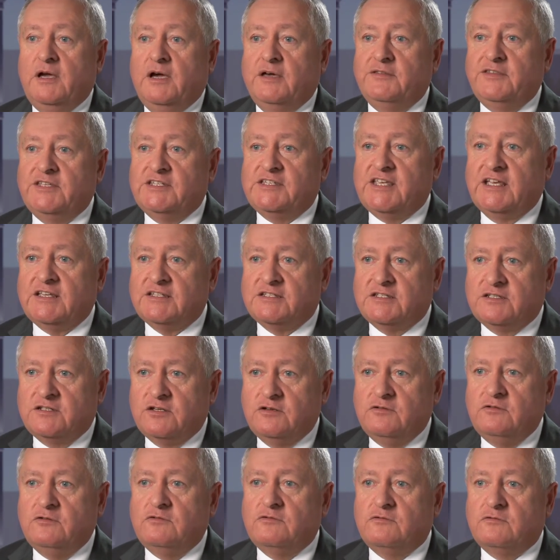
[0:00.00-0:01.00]
And this has
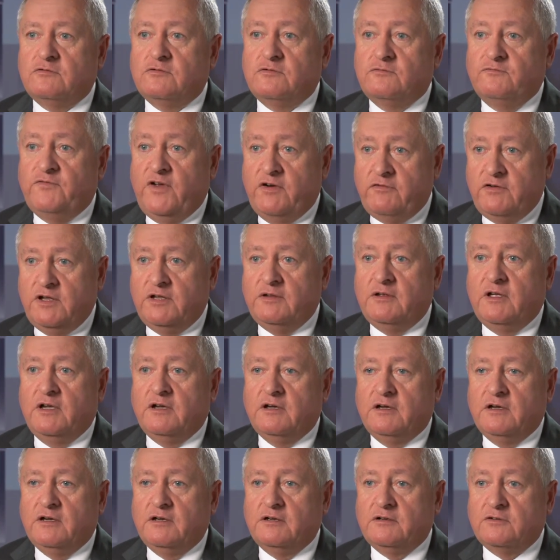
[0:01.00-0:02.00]
two very
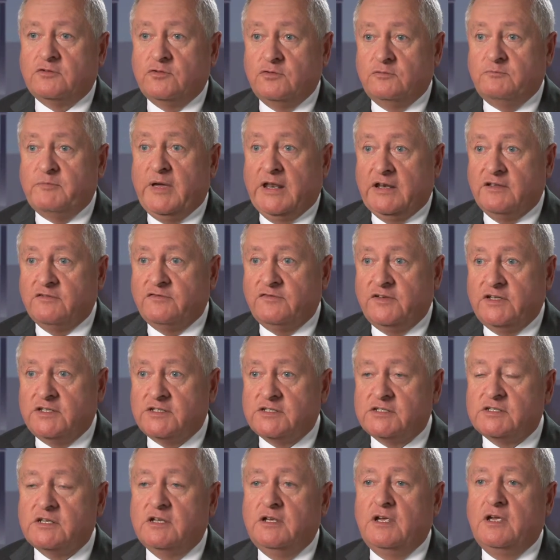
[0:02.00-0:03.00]
good
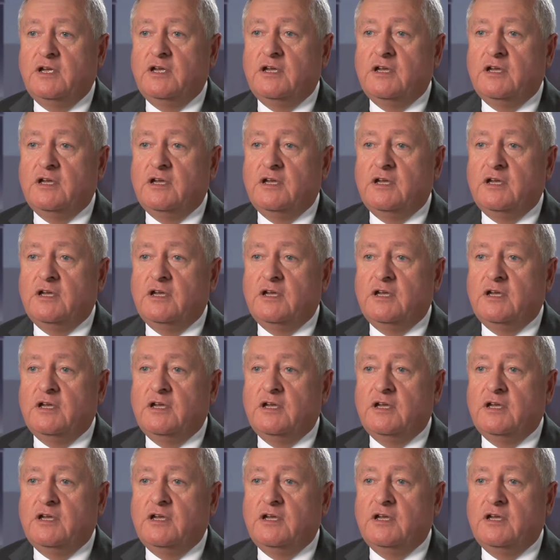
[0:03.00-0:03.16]
benefits.